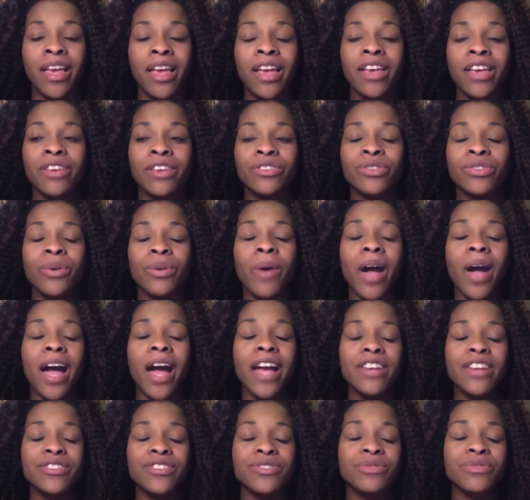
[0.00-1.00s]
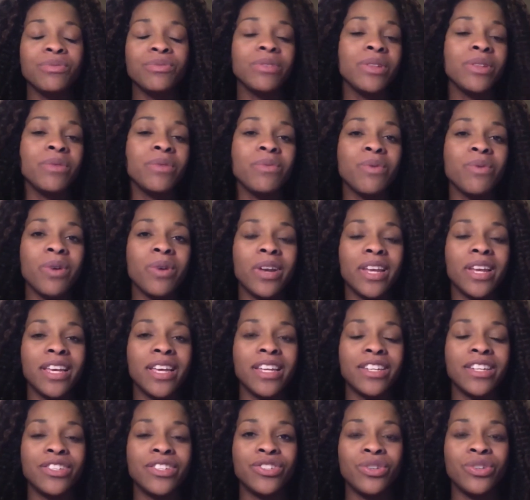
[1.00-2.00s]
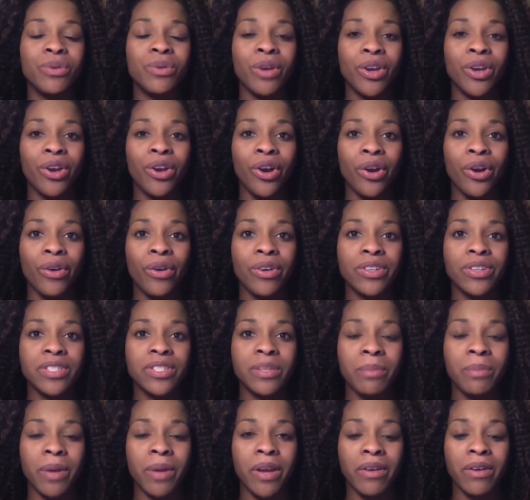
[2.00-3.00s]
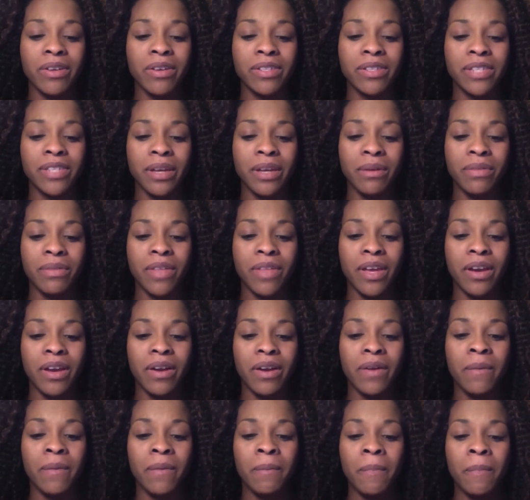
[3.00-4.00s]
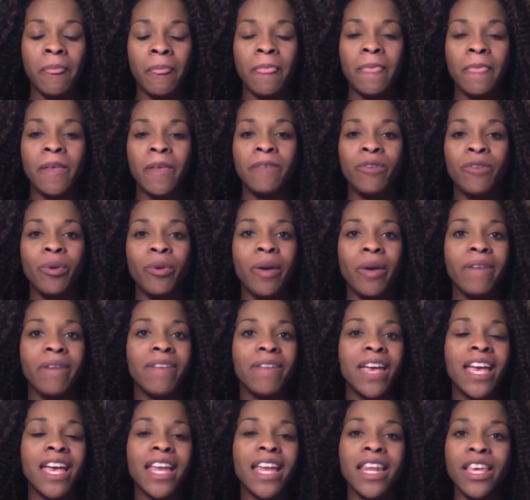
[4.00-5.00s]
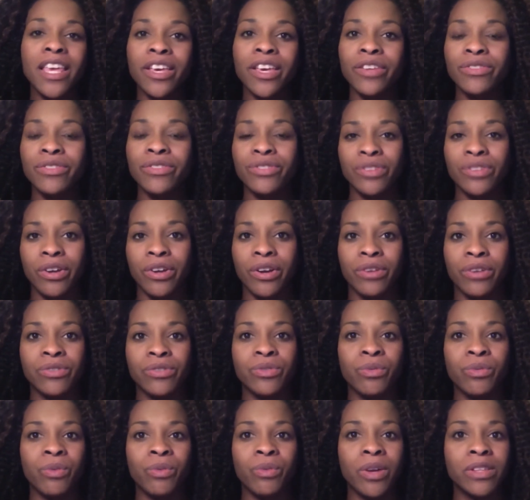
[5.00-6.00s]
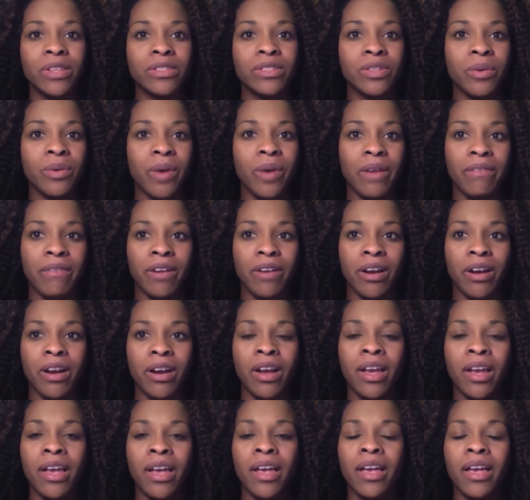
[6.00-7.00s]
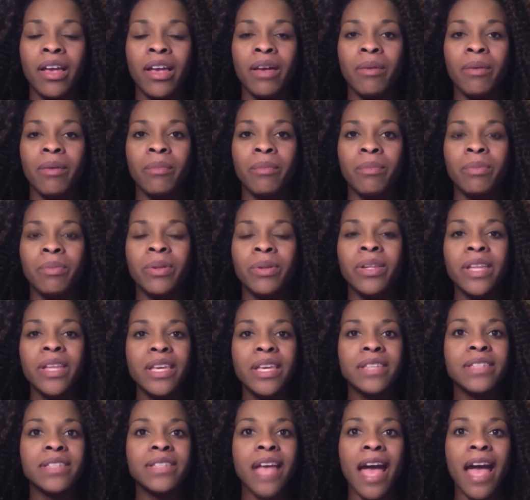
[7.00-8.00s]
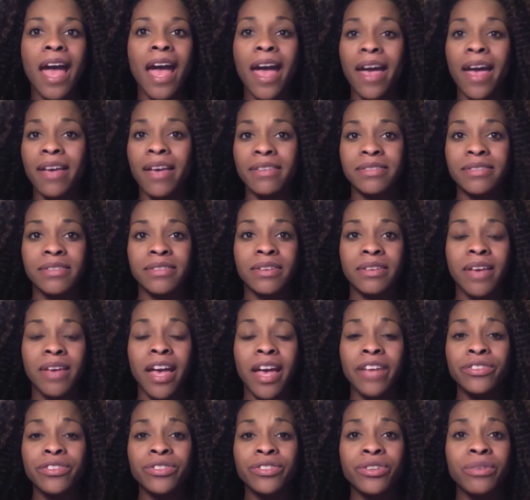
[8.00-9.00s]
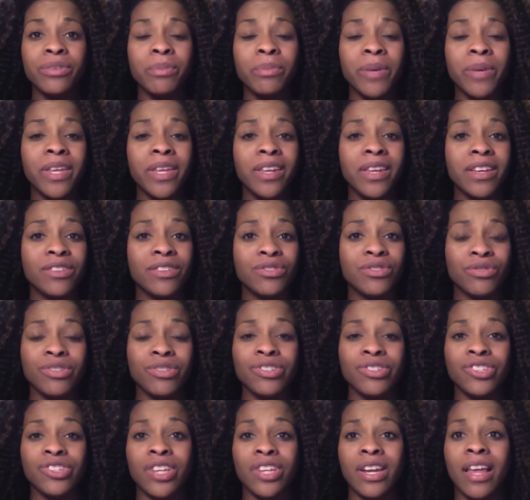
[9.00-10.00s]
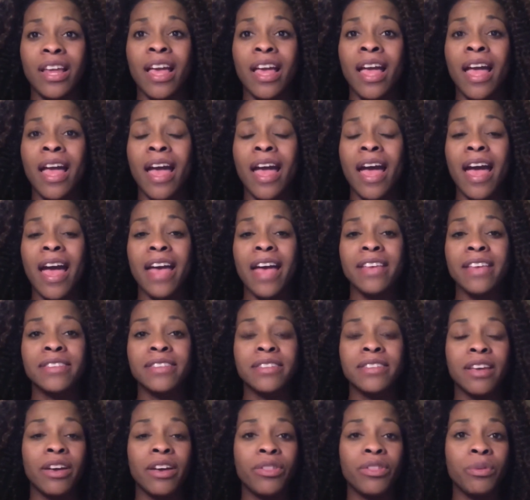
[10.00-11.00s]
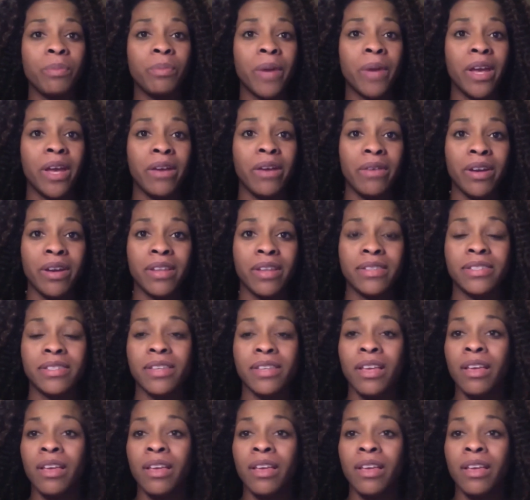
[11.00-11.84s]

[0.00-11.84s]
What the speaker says: So I just really wanted to encourage the parents out there that if you have any concerns whatsoever, please ask. Ask your pediatrician. Ask other parents.